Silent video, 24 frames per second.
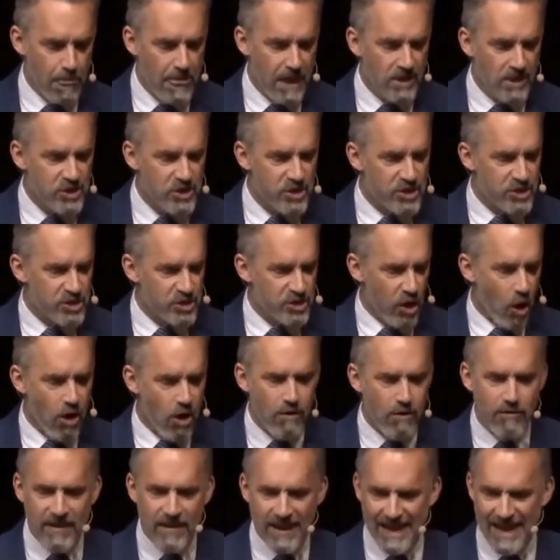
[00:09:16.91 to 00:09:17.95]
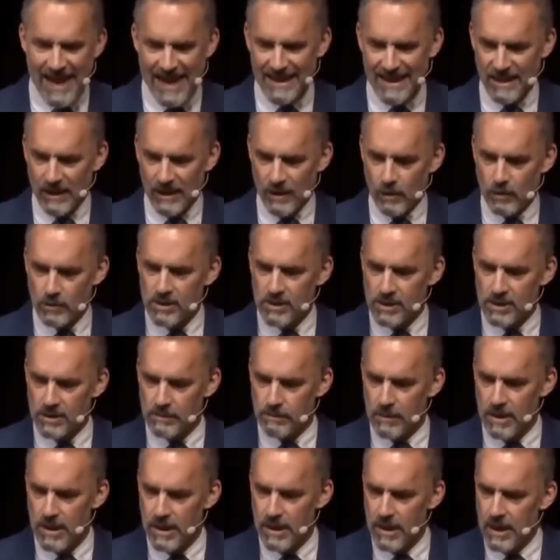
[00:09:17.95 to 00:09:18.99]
starving and lonesome.